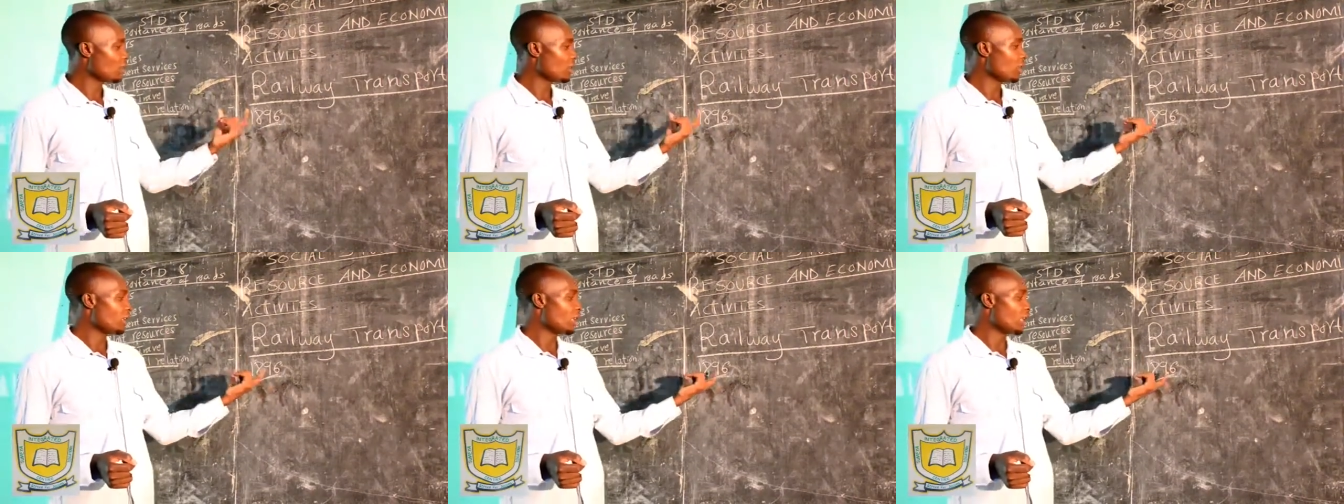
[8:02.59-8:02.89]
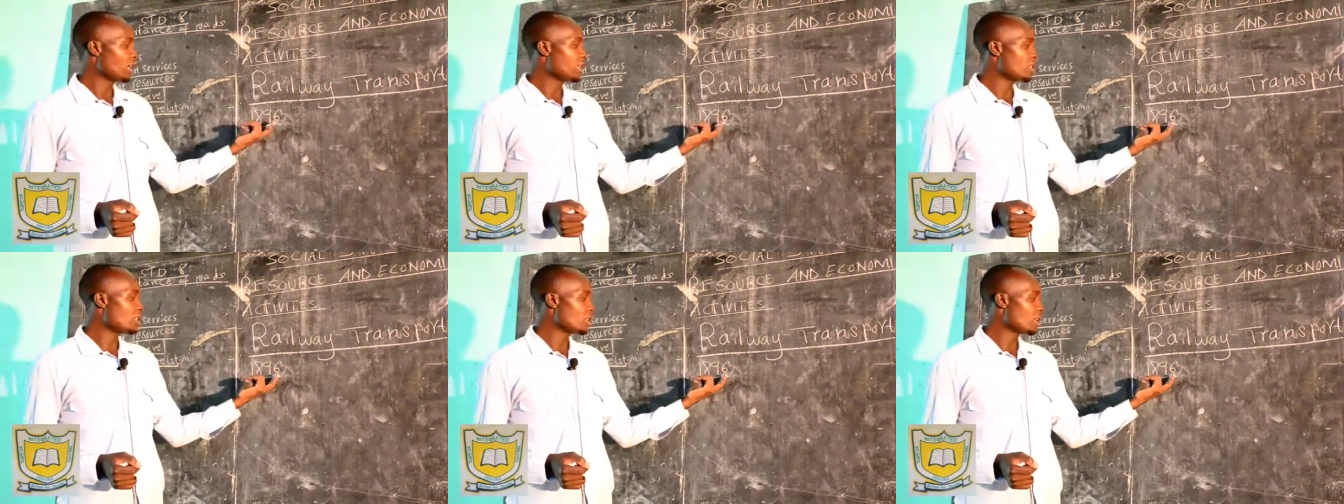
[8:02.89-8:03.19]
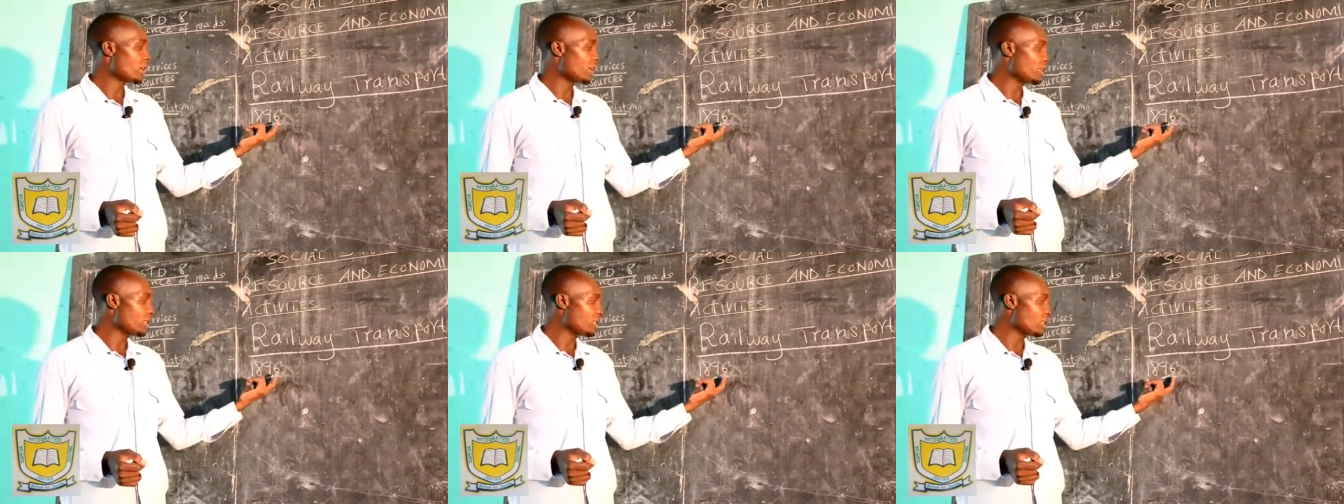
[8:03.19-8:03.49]

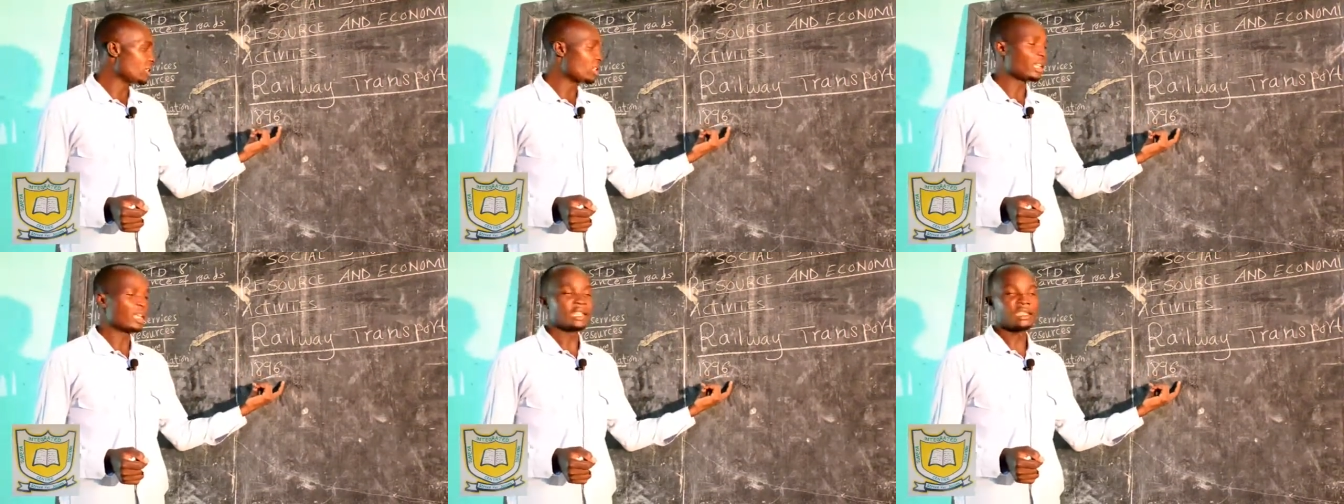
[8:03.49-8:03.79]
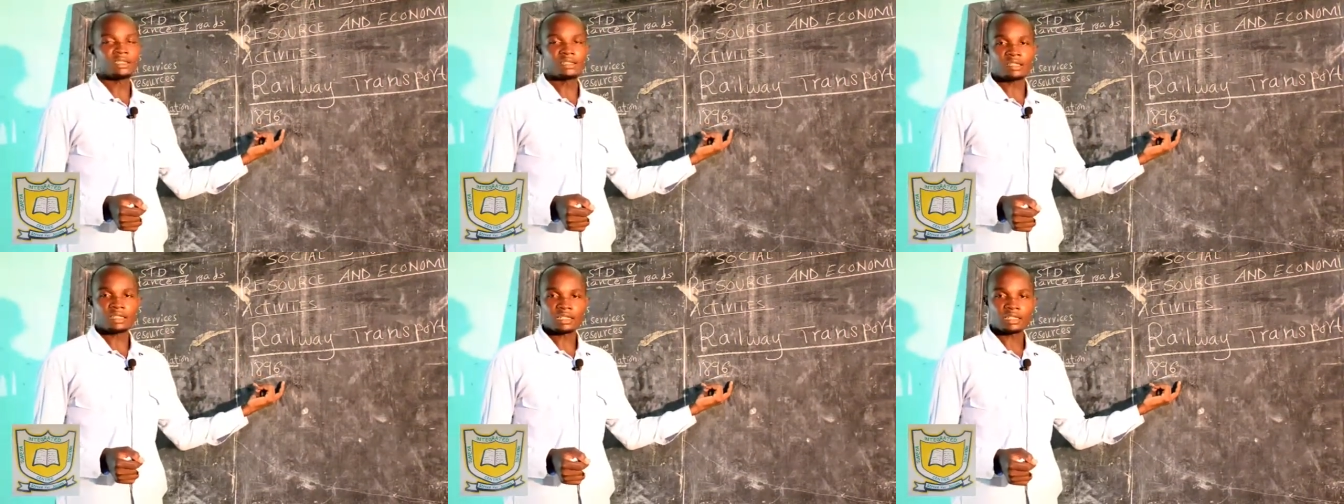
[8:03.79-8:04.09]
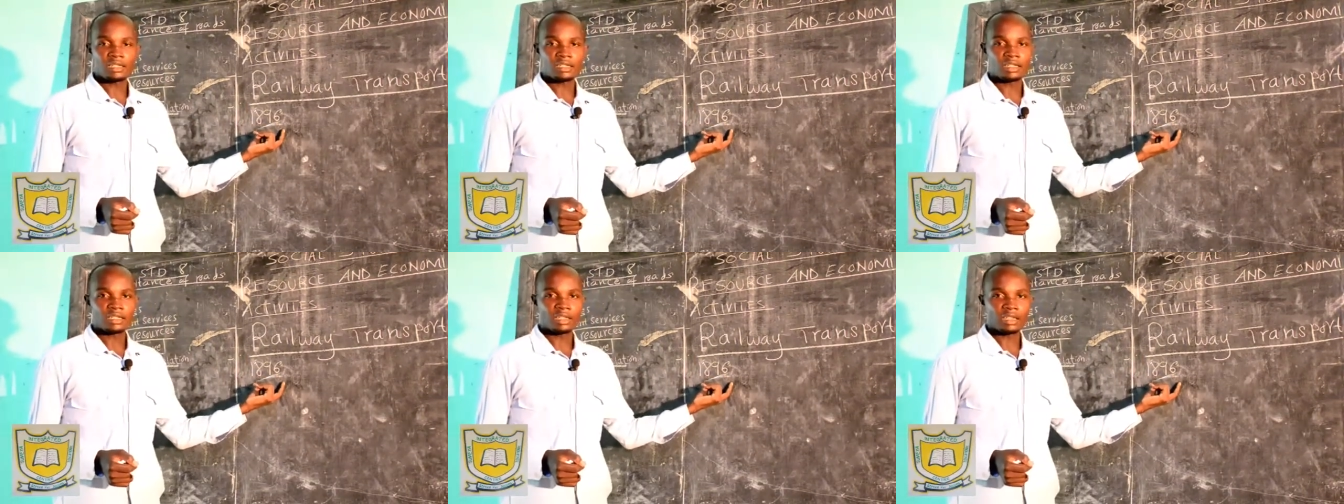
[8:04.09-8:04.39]

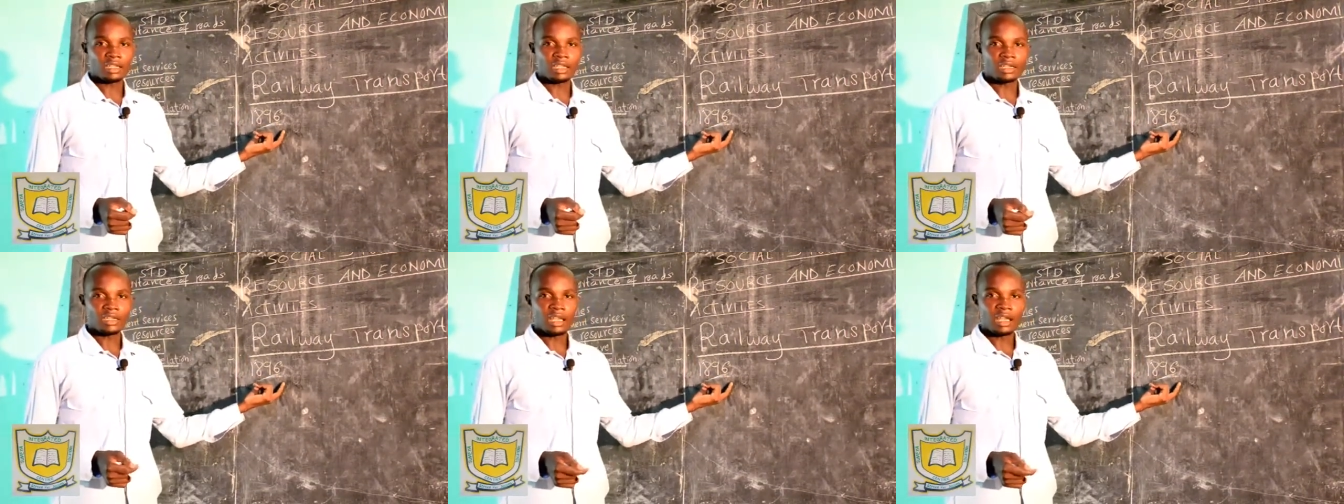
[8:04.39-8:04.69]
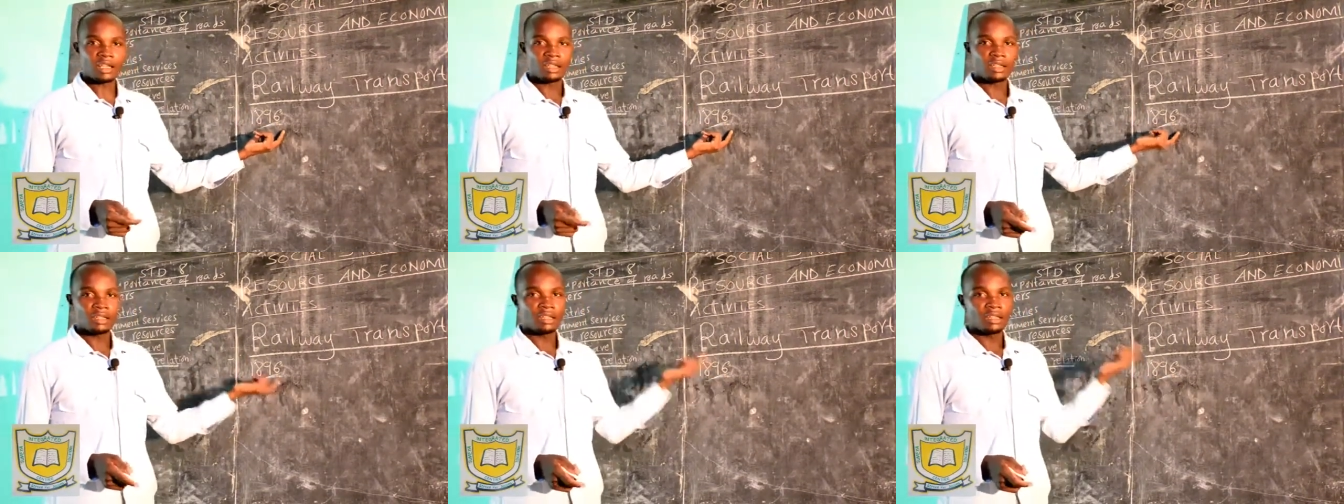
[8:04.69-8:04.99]
1896 in Kenya,